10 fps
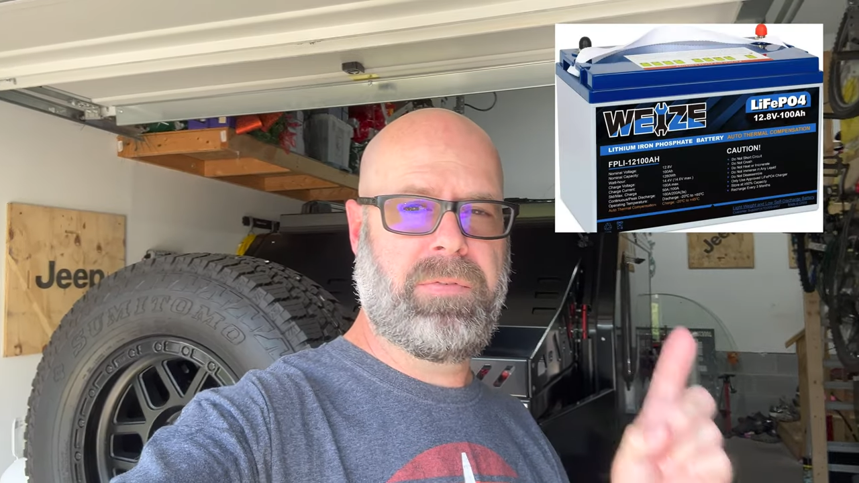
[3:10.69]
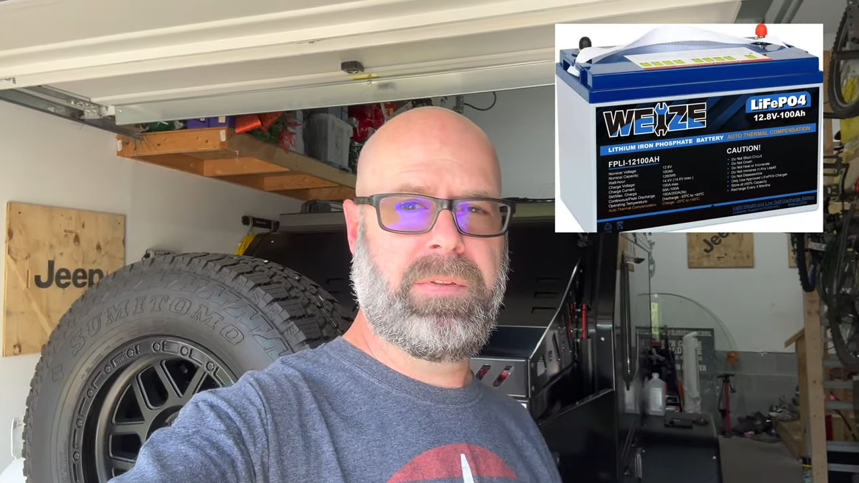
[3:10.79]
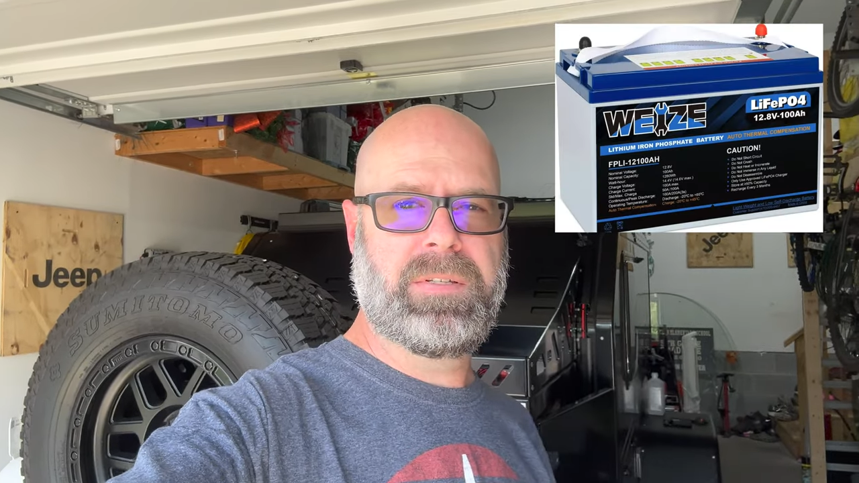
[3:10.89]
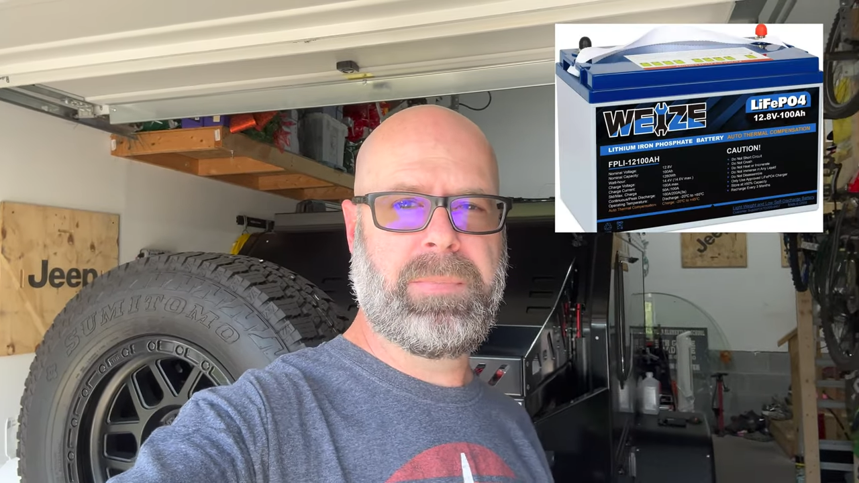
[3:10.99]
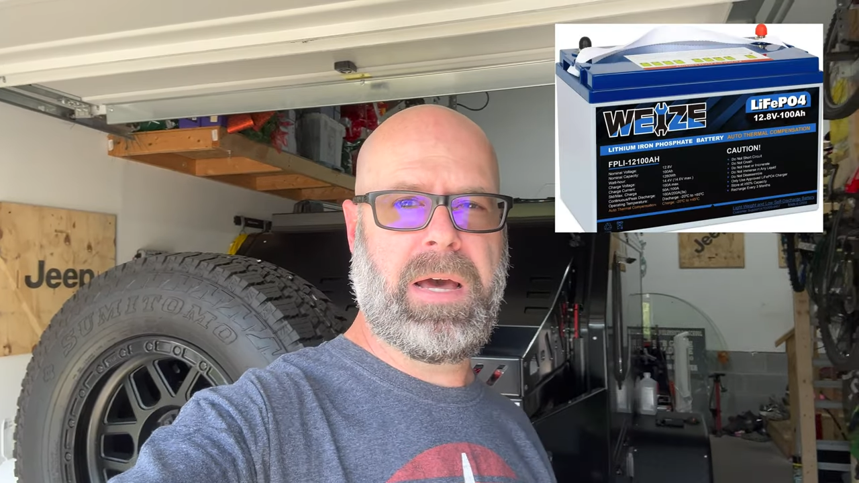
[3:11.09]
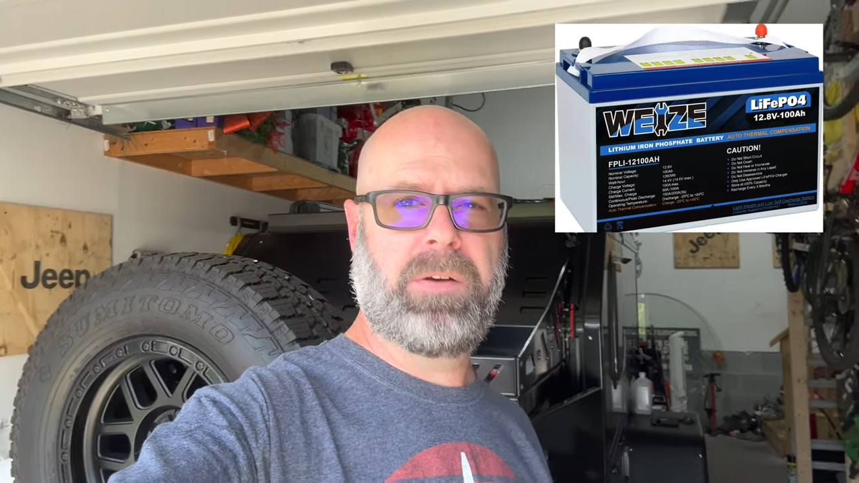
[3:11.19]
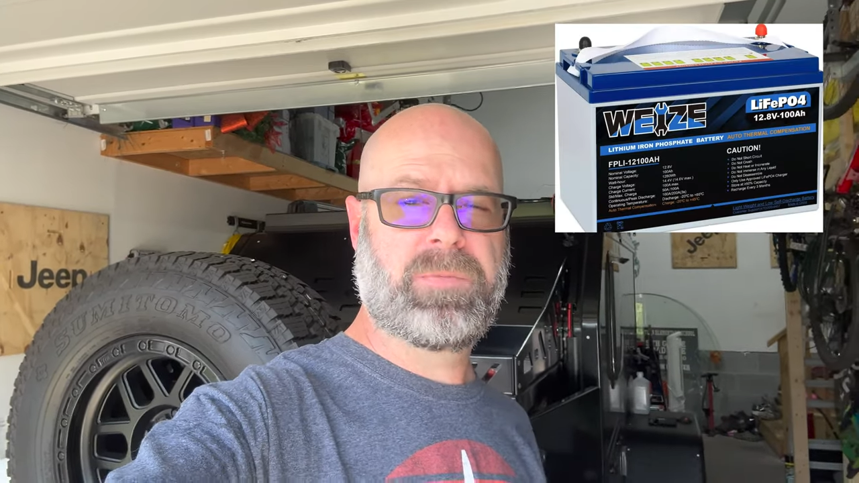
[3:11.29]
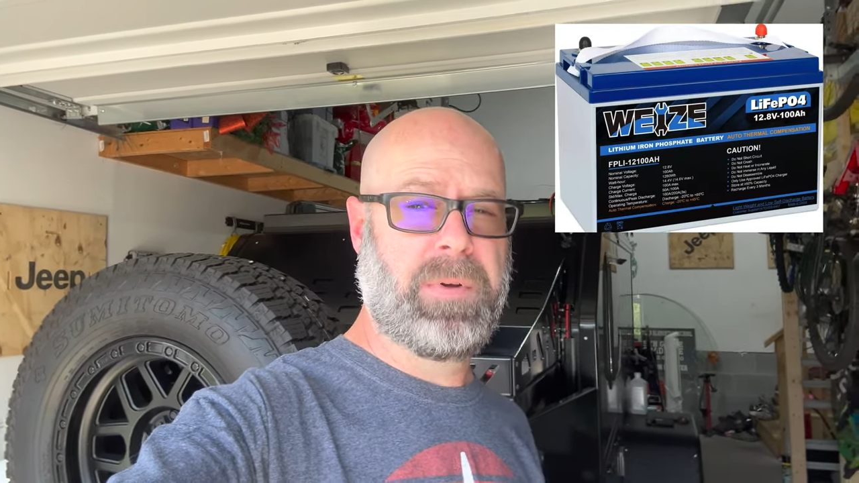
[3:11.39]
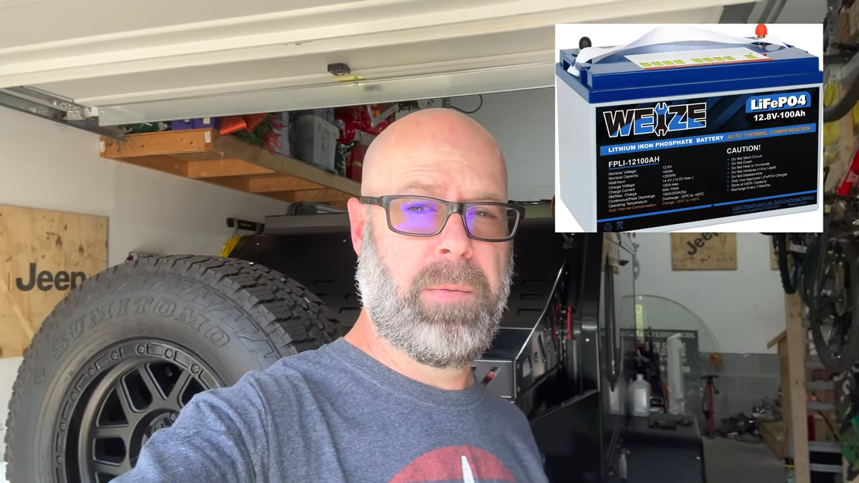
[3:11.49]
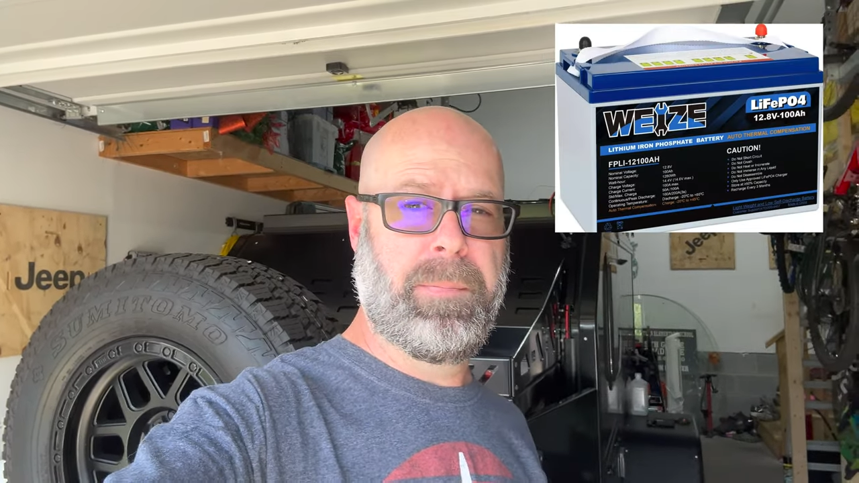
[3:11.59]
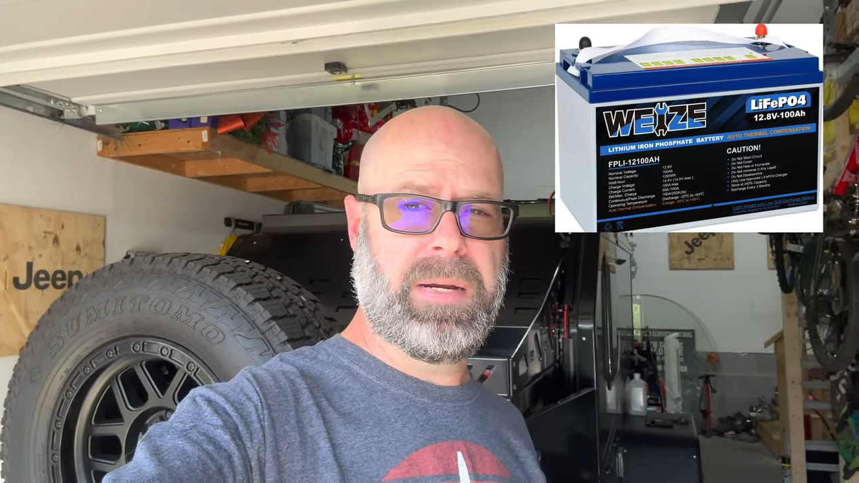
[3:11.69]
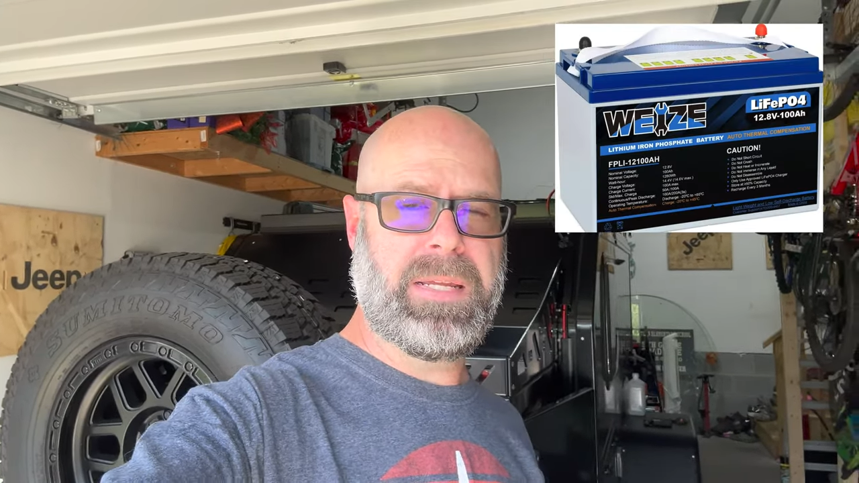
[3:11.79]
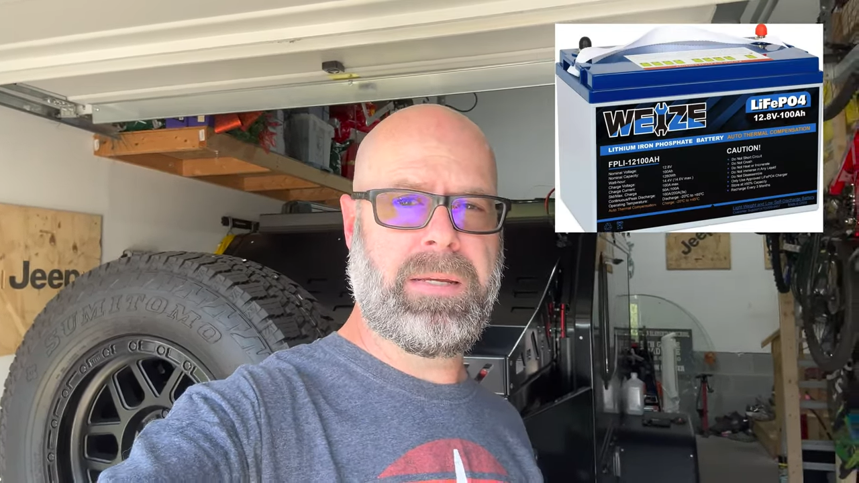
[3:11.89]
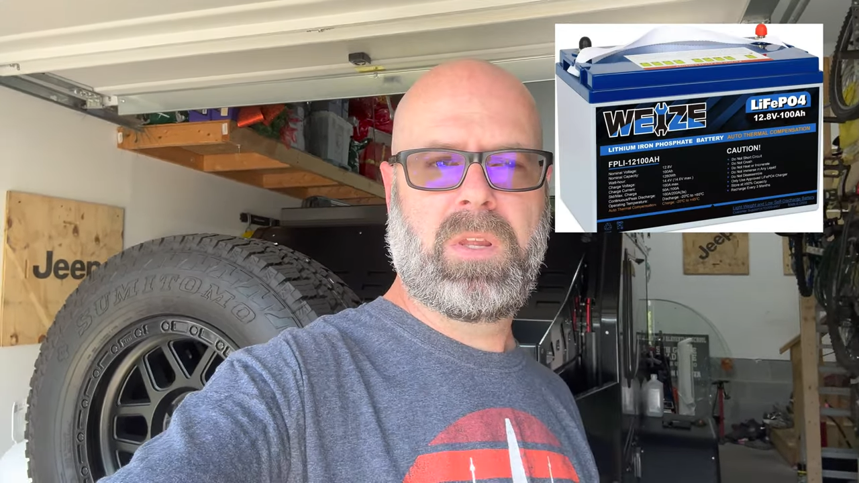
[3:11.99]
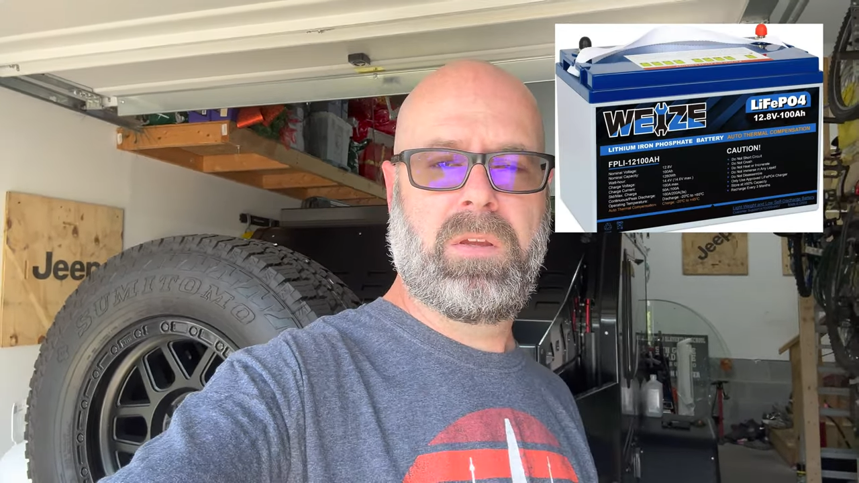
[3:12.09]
for these batteries with my own money.